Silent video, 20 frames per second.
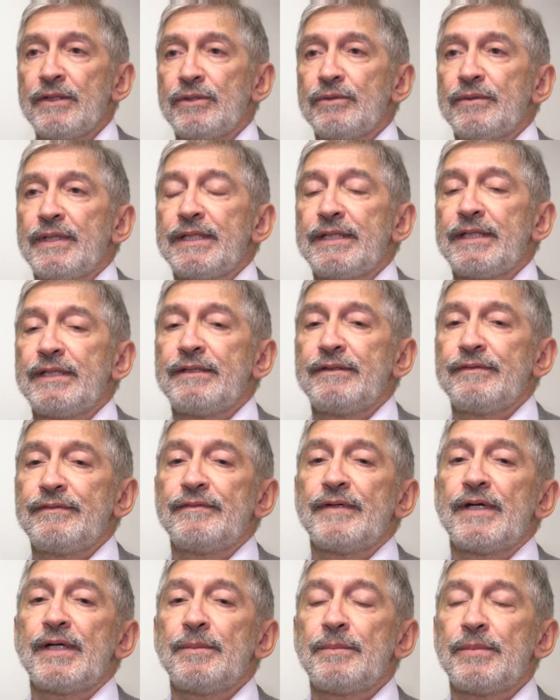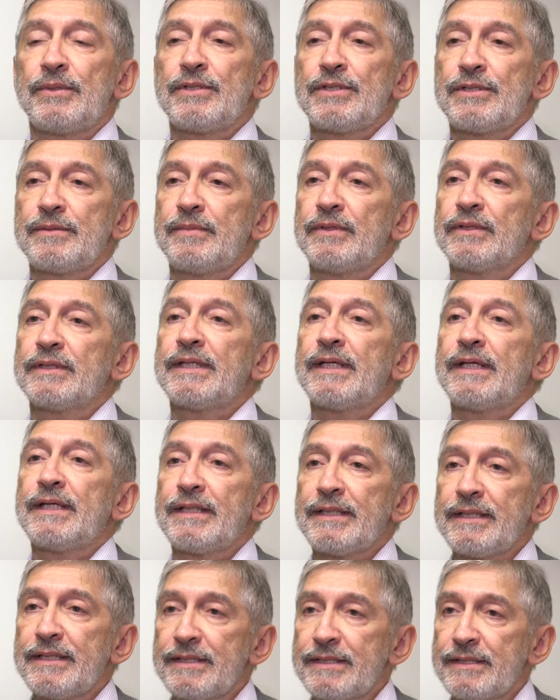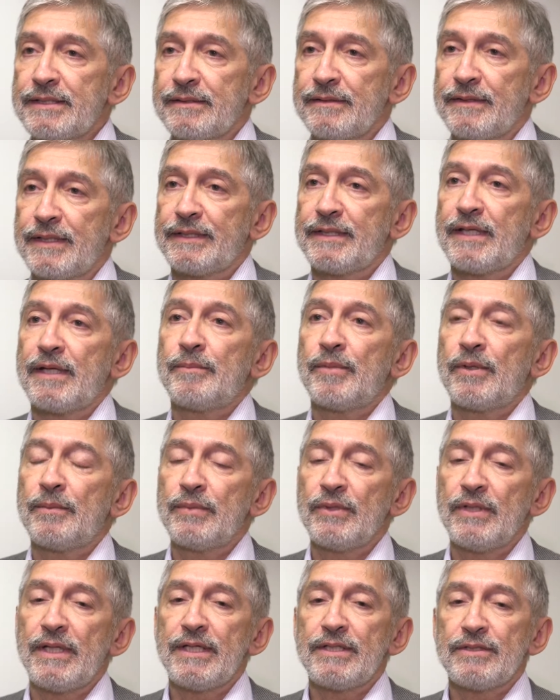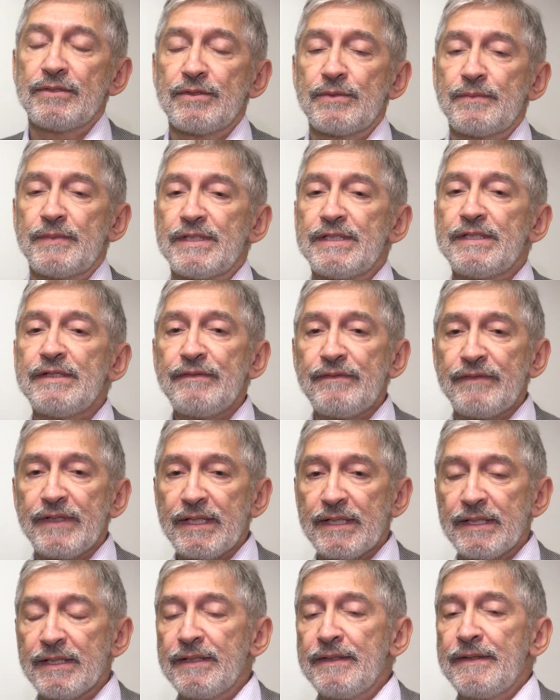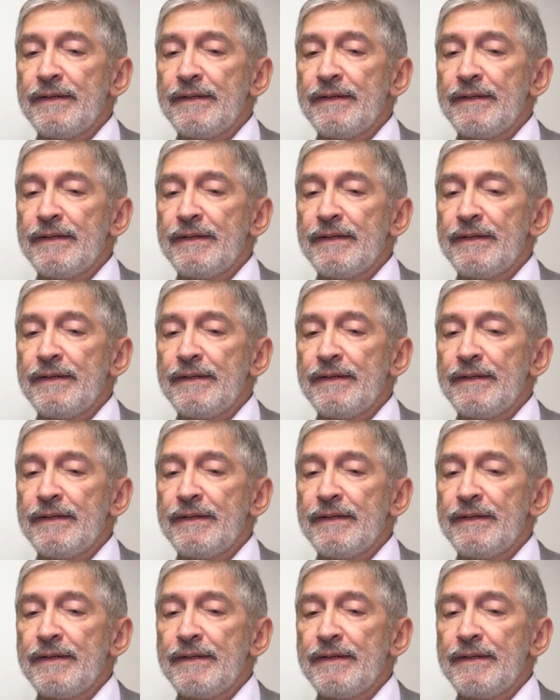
to identify possible targets that are population-specific,